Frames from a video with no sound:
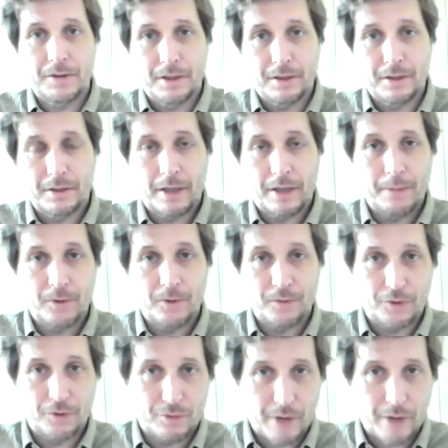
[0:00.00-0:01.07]
in times of
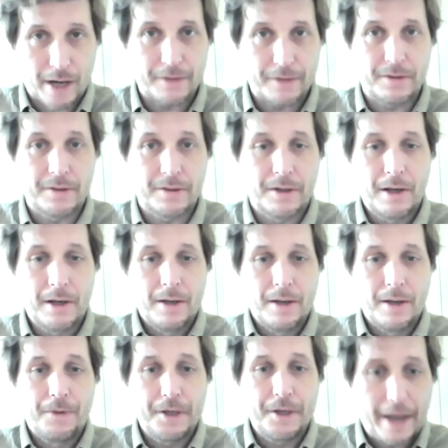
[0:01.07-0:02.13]
stress,
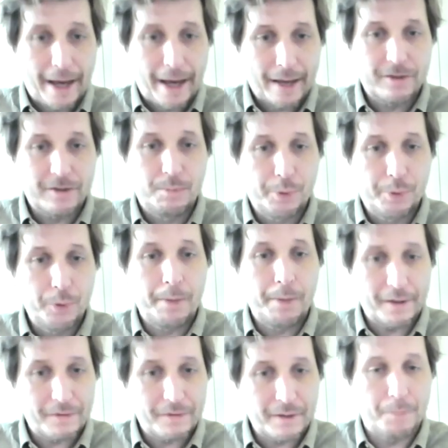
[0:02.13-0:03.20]
the next
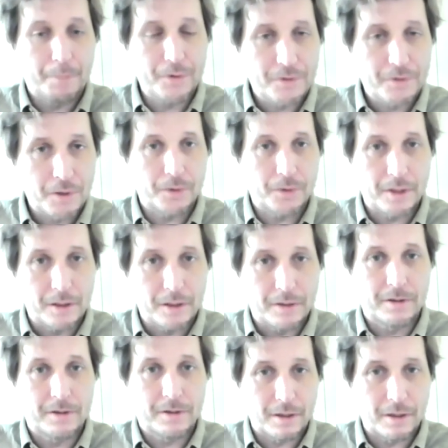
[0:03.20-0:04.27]
boom-bust episode
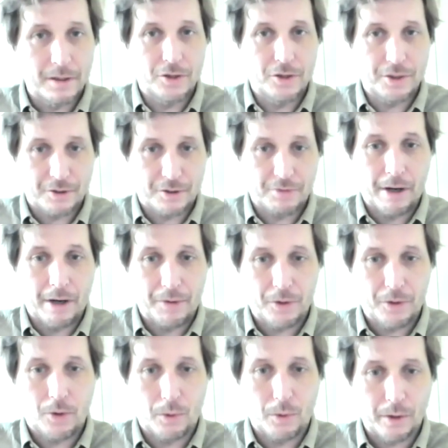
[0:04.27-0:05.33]
is just around the
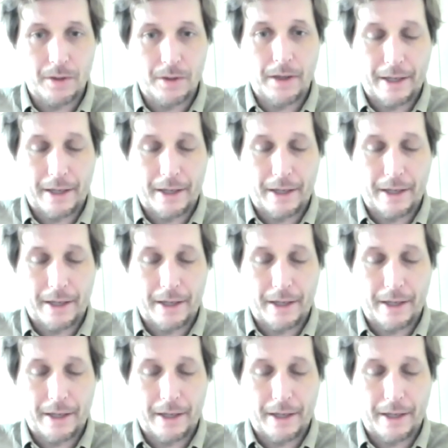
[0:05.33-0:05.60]
corner.